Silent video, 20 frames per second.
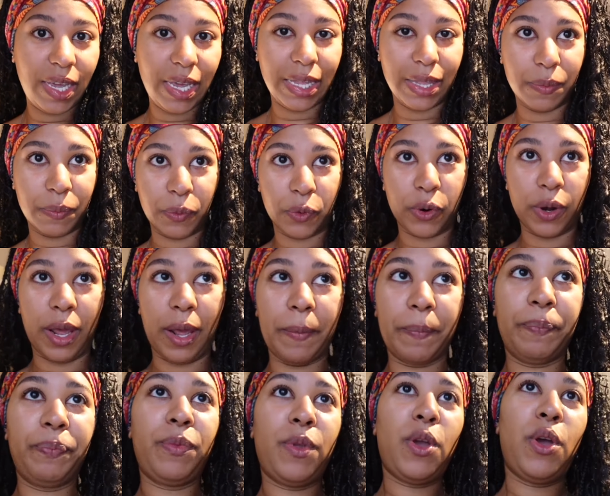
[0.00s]
in the
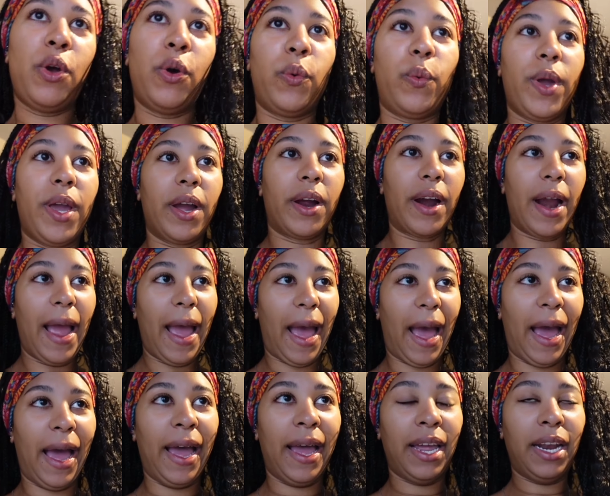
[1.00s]
morning. We are
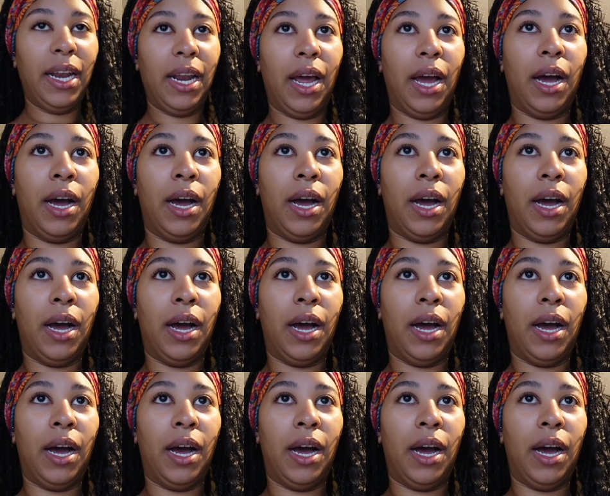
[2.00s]
at